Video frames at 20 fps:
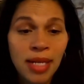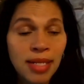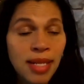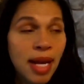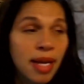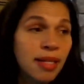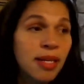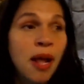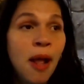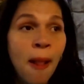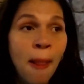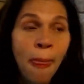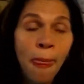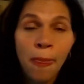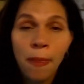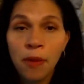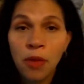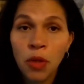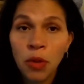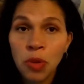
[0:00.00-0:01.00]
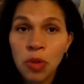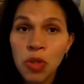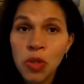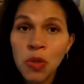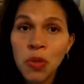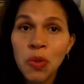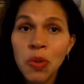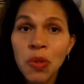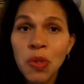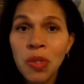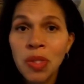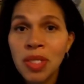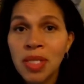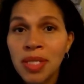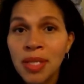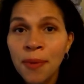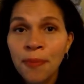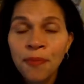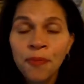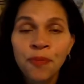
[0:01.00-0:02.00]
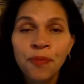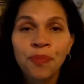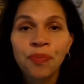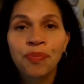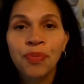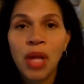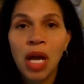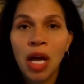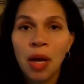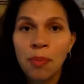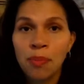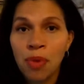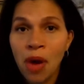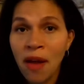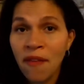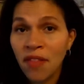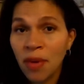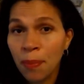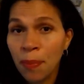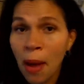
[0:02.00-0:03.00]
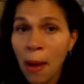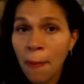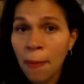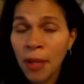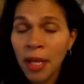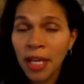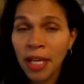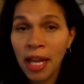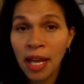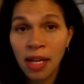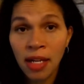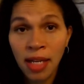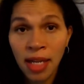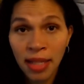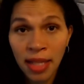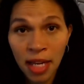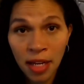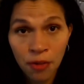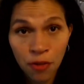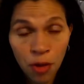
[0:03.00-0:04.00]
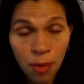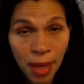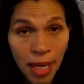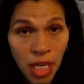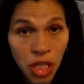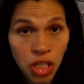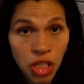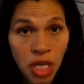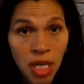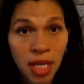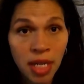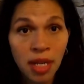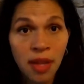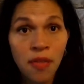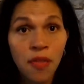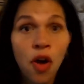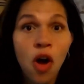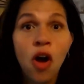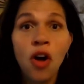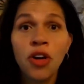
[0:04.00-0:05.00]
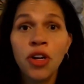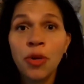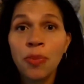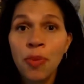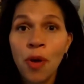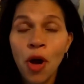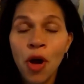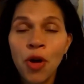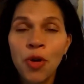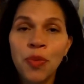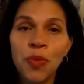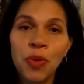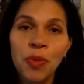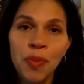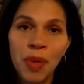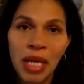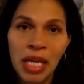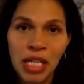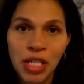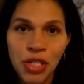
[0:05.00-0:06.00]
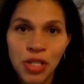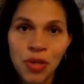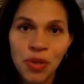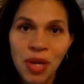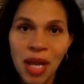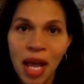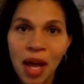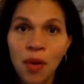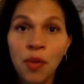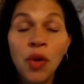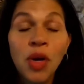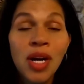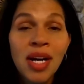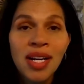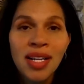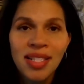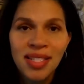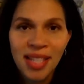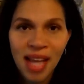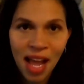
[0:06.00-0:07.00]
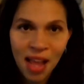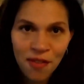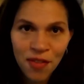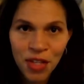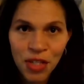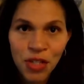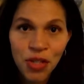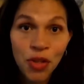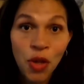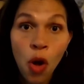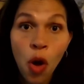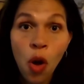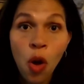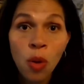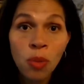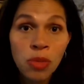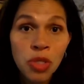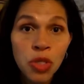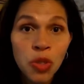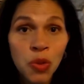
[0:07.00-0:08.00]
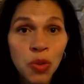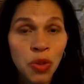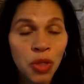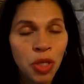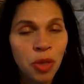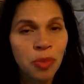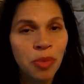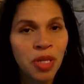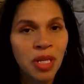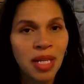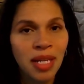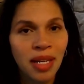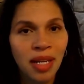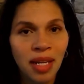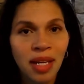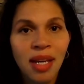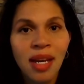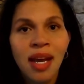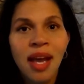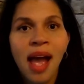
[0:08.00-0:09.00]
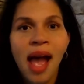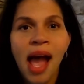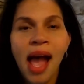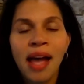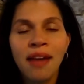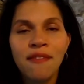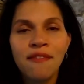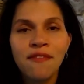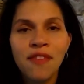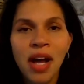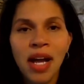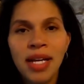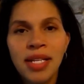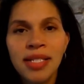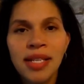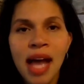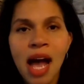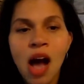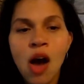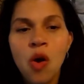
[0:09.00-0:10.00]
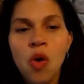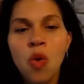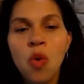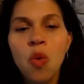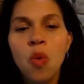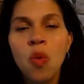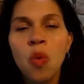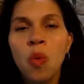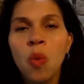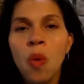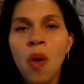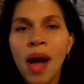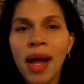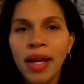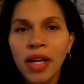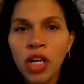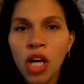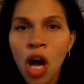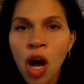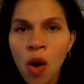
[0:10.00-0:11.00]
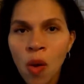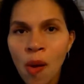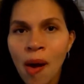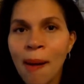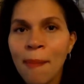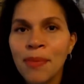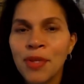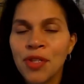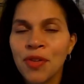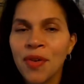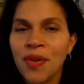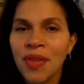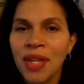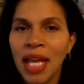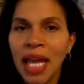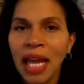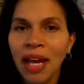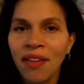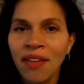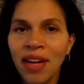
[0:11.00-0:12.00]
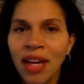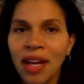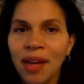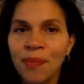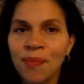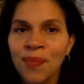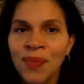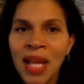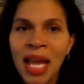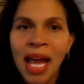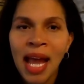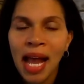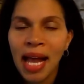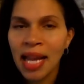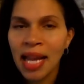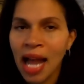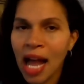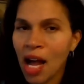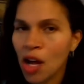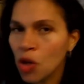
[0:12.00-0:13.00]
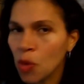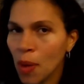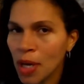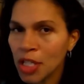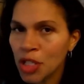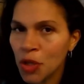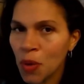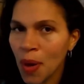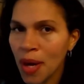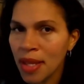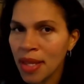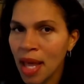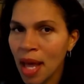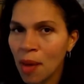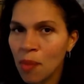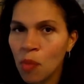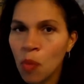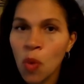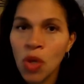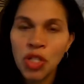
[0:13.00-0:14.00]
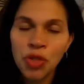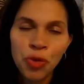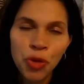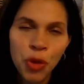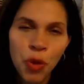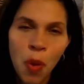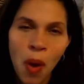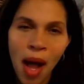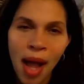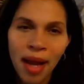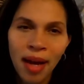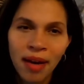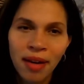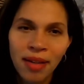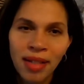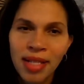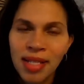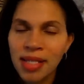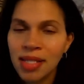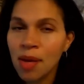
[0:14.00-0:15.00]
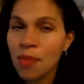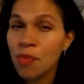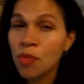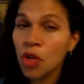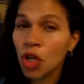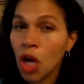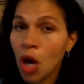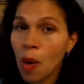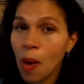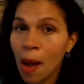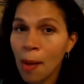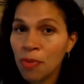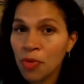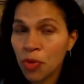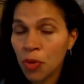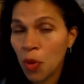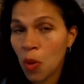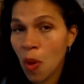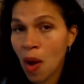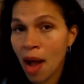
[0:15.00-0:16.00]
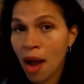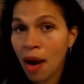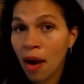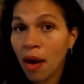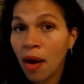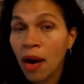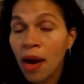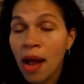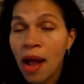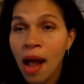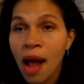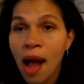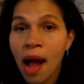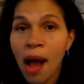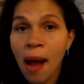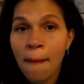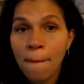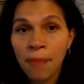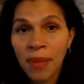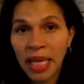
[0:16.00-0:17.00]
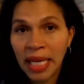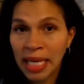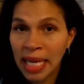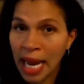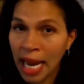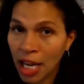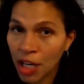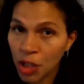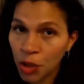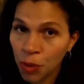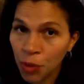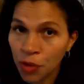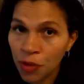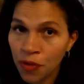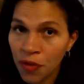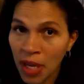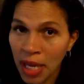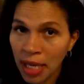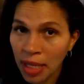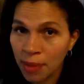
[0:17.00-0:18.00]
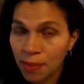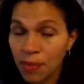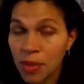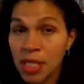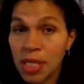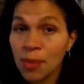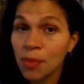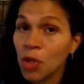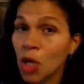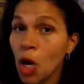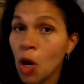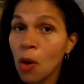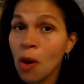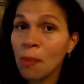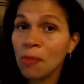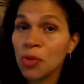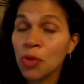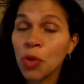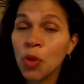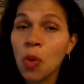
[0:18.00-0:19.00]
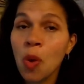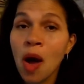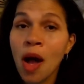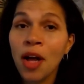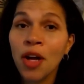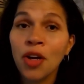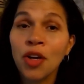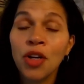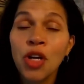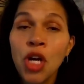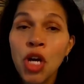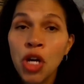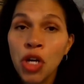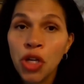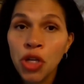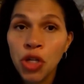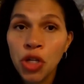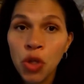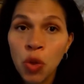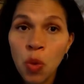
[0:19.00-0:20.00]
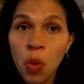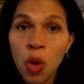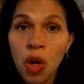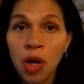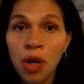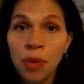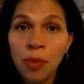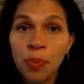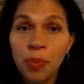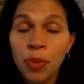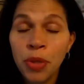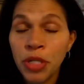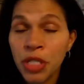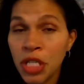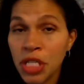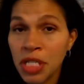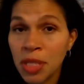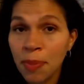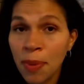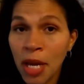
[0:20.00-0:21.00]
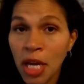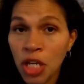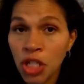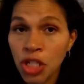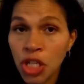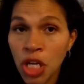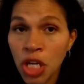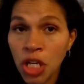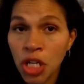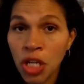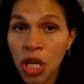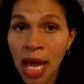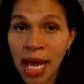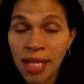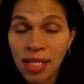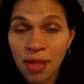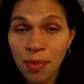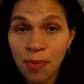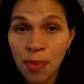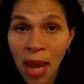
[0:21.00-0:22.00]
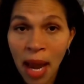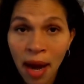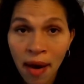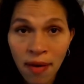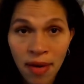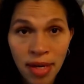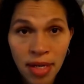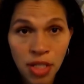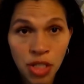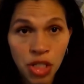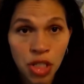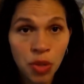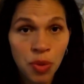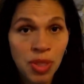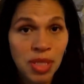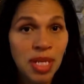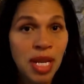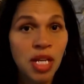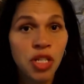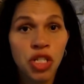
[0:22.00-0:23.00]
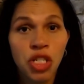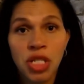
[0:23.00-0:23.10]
contact the local schools, private and public, and get that information. The harder part would be to now dive into the homeschool community and find out what co-ops are in the area and how do I join them, what's required, because some co-ops require like an annual fee. Some co-ops require your participation as a parent, so it's